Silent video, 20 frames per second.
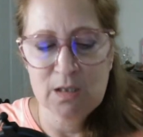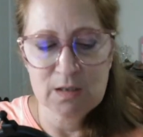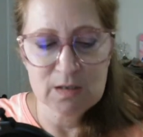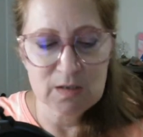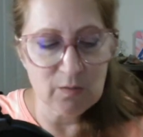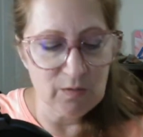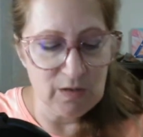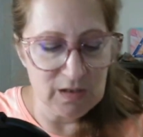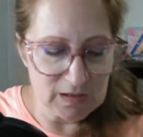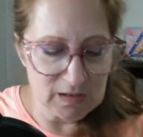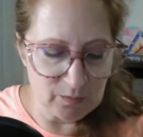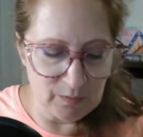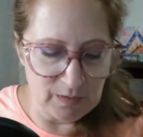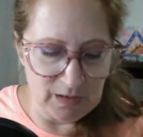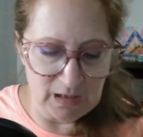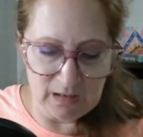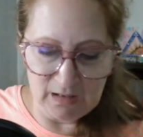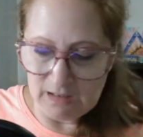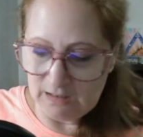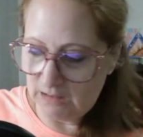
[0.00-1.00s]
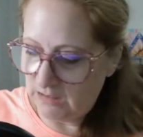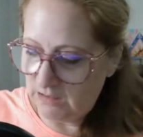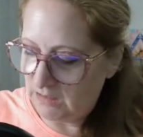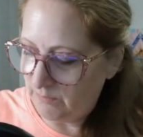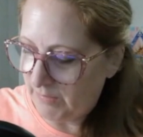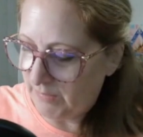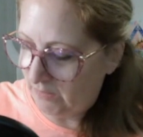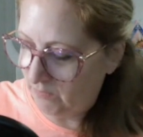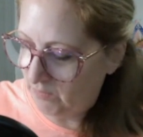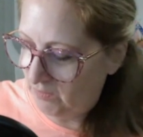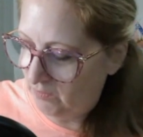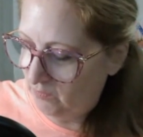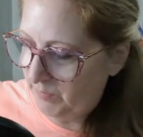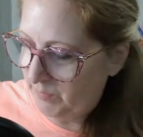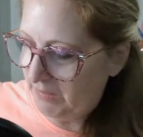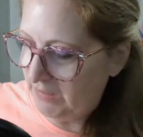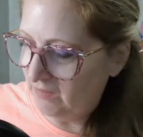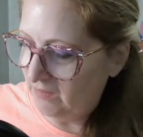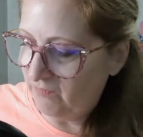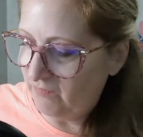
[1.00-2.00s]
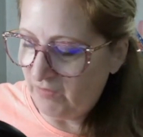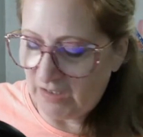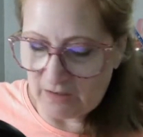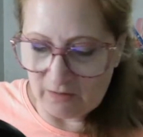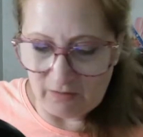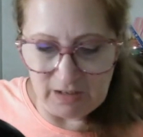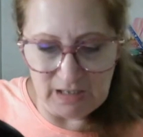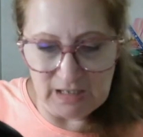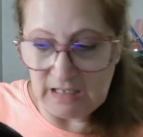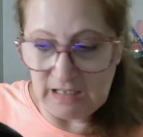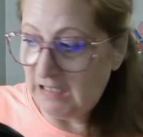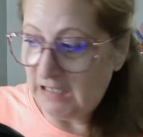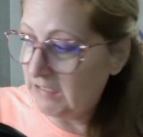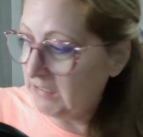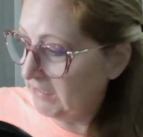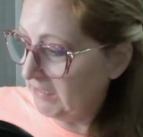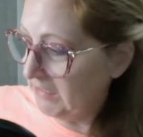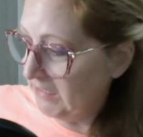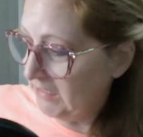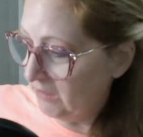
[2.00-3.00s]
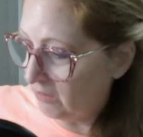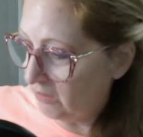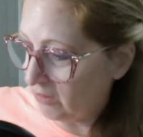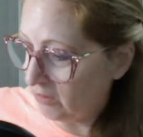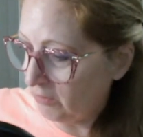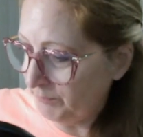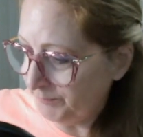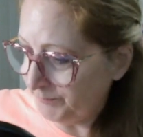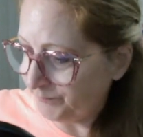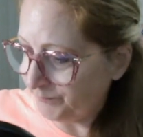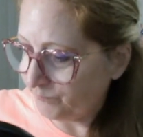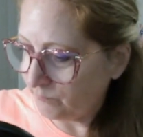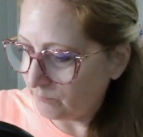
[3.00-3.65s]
So this week, this is about you being very clear